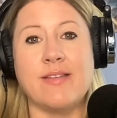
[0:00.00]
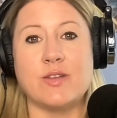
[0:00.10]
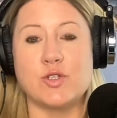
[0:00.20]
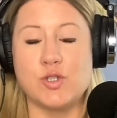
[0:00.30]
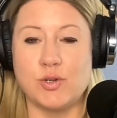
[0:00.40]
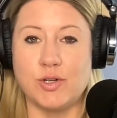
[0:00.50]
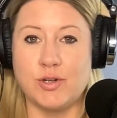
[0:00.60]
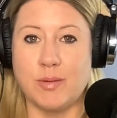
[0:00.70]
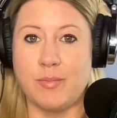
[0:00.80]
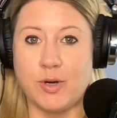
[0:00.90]
The sooner you
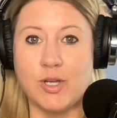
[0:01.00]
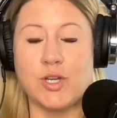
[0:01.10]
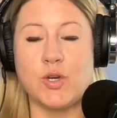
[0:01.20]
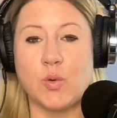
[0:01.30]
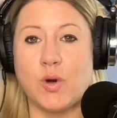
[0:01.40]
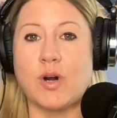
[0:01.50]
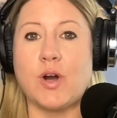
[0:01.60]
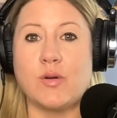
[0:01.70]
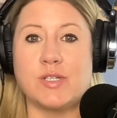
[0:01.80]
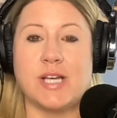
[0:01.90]
can book your
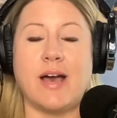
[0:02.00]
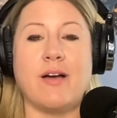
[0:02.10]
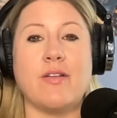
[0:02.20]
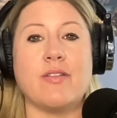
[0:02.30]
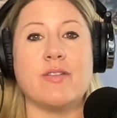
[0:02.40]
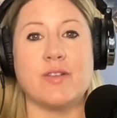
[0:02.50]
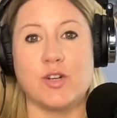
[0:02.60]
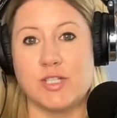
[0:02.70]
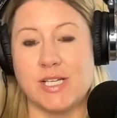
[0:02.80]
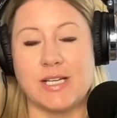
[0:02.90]
hotel,
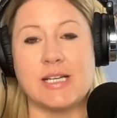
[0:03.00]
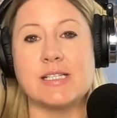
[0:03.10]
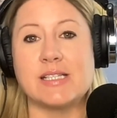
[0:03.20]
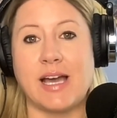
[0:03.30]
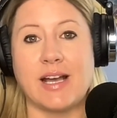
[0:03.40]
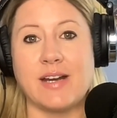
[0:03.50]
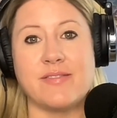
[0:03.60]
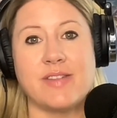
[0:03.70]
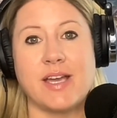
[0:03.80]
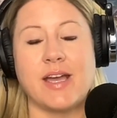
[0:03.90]
your tickets, that kind of
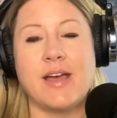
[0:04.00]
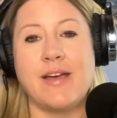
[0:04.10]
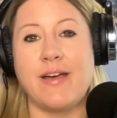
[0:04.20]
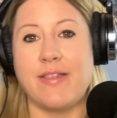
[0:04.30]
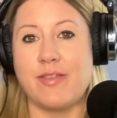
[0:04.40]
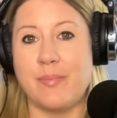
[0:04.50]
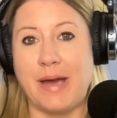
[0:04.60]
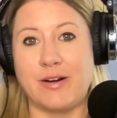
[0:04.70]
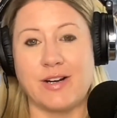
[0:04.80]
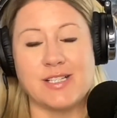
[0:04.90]
thing, the
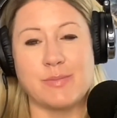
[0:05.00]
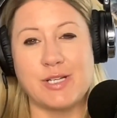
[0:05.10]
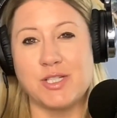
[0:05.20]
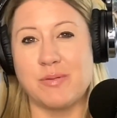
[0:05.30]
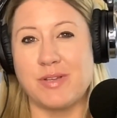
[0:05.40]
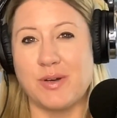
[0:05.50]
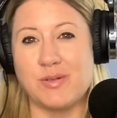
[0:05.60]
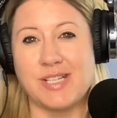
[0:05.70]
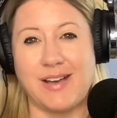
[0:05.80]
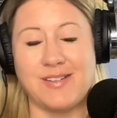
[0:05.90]
better, especially with
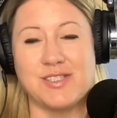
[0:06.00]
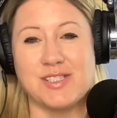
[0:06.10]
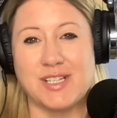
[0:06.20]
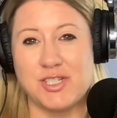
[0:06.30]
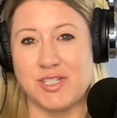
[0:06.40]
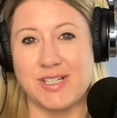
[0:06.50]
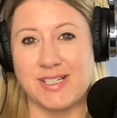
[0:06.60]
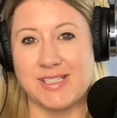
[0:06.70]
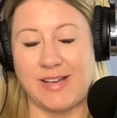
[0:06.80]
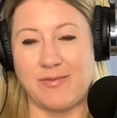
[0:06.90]
hotels because you're going to
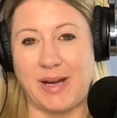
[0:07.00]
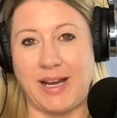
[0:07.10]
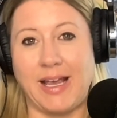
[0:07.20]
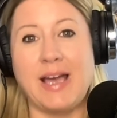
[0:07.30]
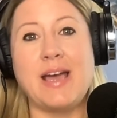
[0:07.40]
save money.